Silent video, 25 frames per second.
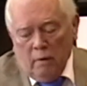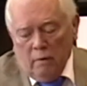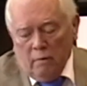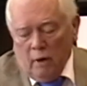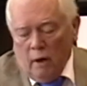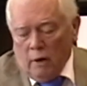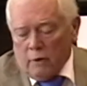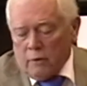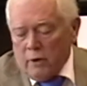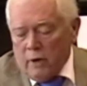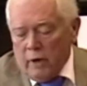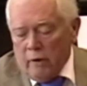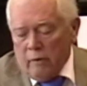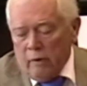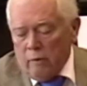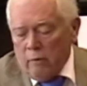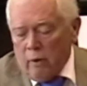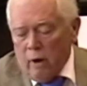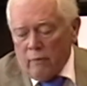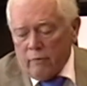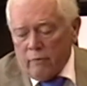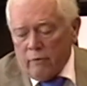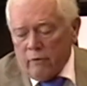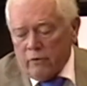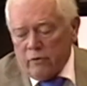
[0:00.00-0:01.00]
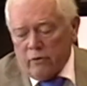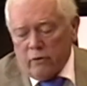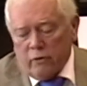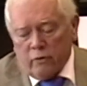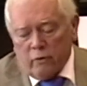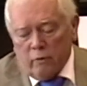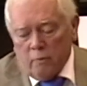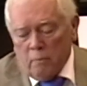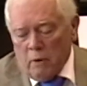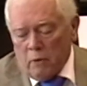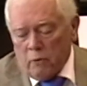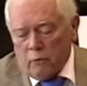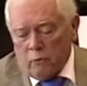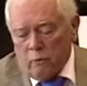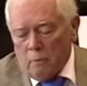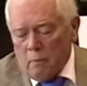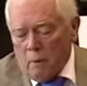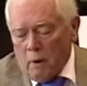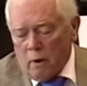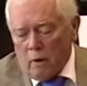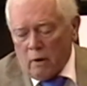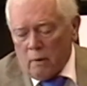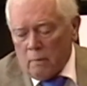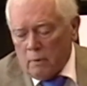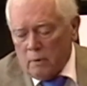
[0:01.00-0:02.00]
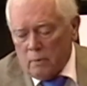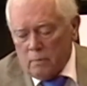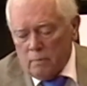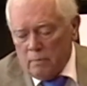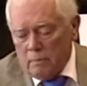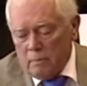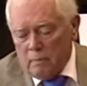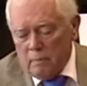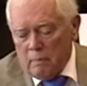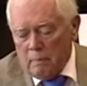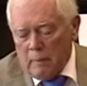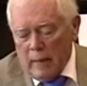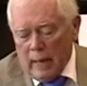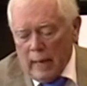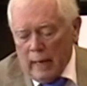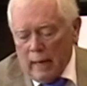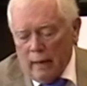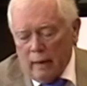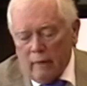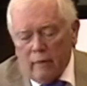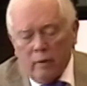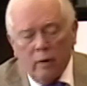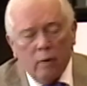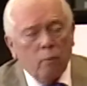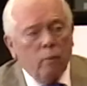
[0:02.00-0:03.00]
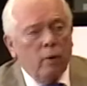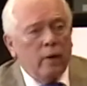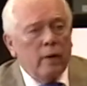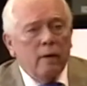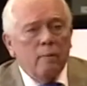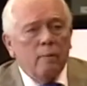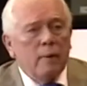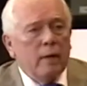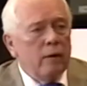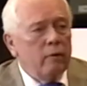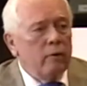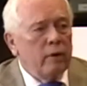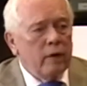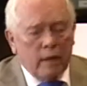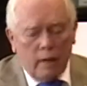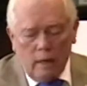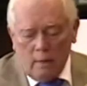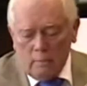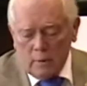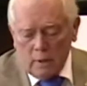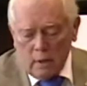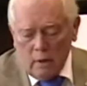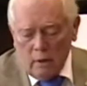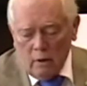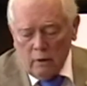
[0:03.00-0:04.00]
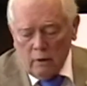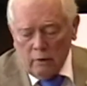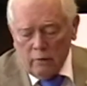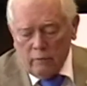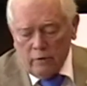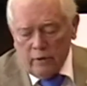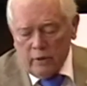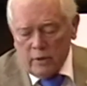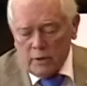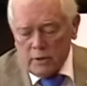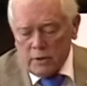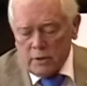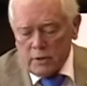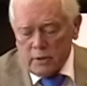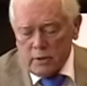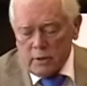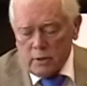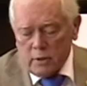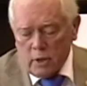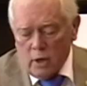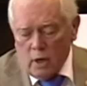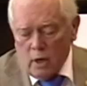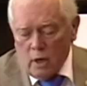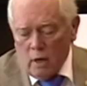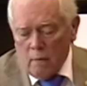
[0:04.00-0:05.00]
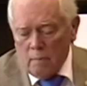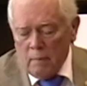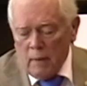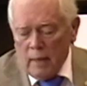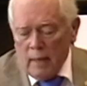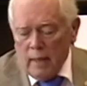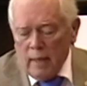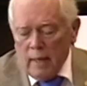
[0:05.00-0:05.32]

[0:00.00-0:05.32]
Dr. Henry Ruffner just the most remarkable man, and then William Henry comes along and finishes the job.